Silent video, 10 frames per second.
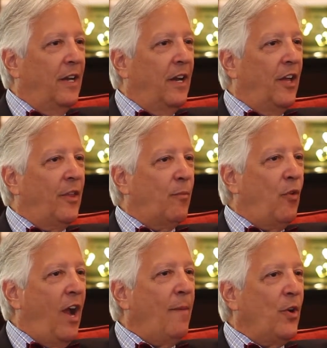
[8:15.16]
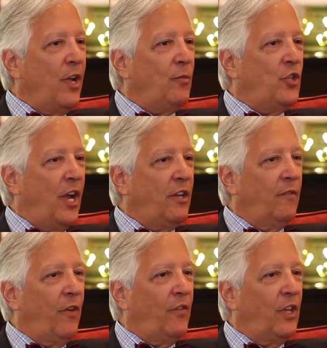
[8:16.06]
The primary
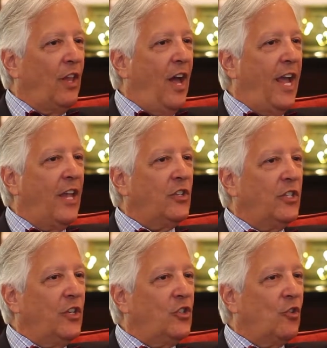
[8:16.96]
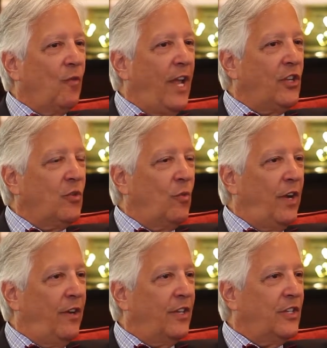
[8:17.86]
objective of the Alliance is to raise
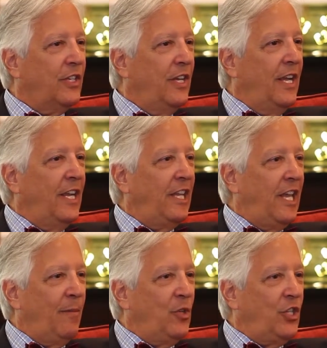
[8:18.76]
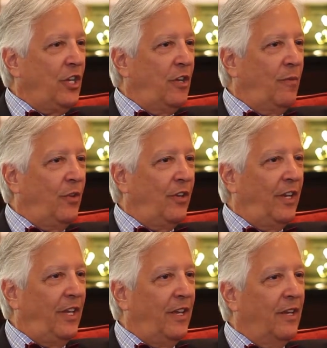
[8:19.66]
awareness in the imaging
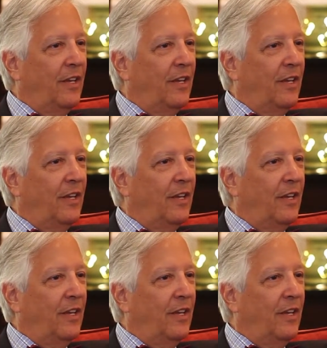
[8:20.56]
community